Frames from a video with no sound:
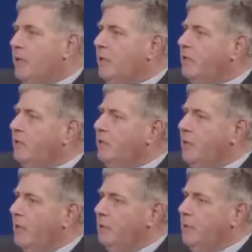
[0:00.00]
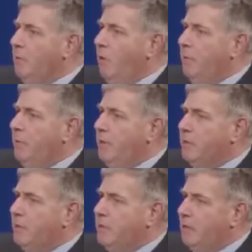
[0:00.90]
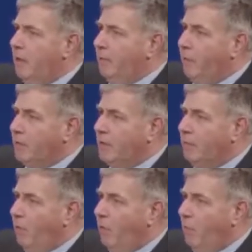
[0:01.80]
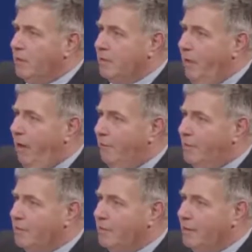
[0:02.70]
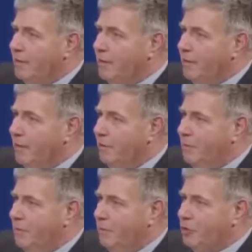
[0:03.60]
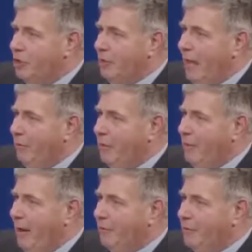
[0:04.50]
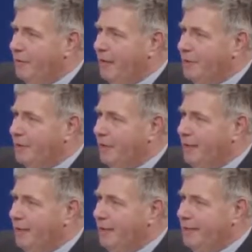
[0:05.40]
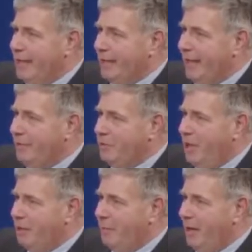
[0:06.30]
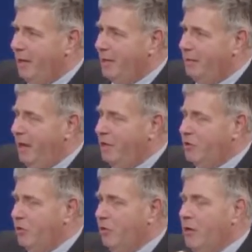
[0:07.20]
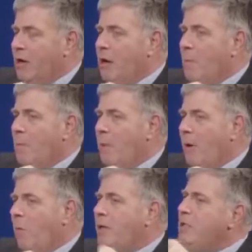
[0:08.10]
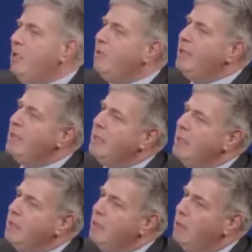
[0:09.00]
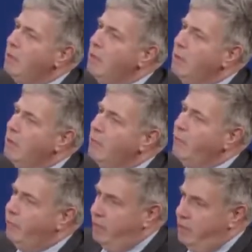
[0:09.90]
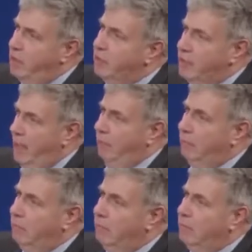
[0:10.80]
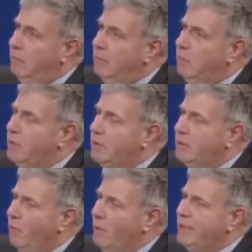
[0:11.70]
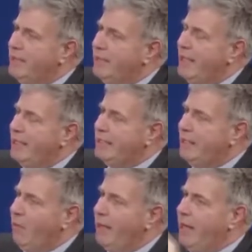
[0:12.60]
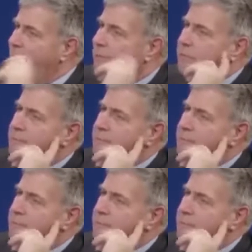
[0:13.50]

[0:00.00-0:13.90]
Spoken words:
and this is not to be morbid because he's still got 14 more months in office, and so people shouldn't count him out for the next. He's not a lame duck by any nature, but what do you think? 15 years now. Mm-hmm. What's the legacy right now?